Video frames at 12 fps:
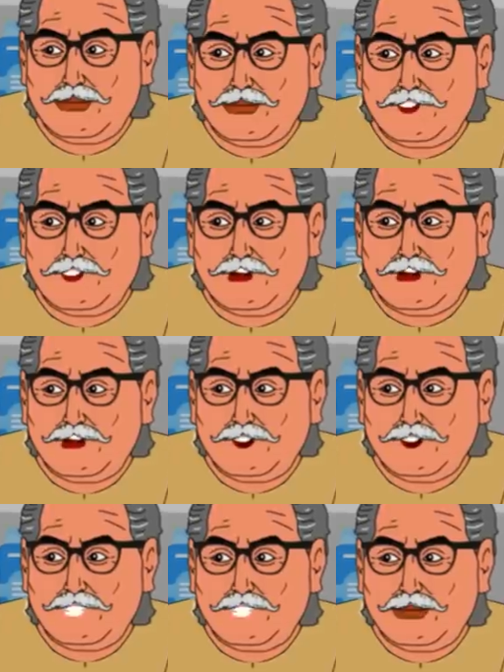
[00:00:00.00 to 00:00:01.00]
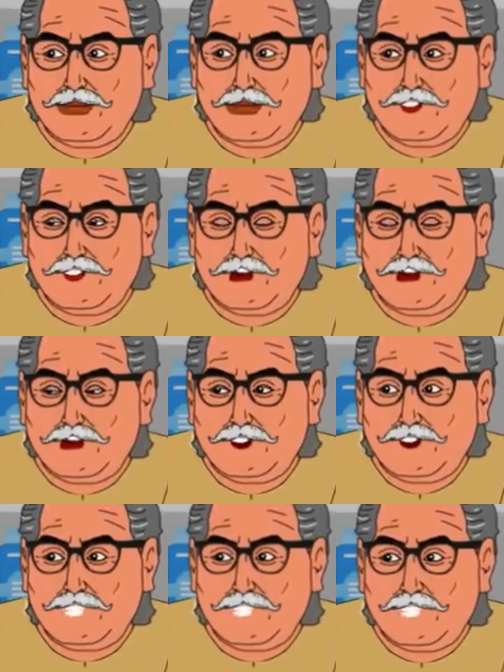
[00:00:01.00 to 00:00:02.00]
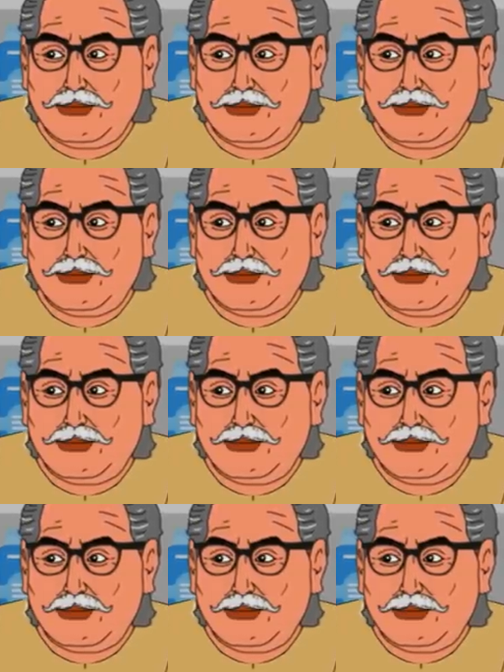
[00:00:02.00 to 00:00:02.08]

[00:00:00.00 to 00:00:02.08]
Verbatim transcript: You were sure this could be cured with just 5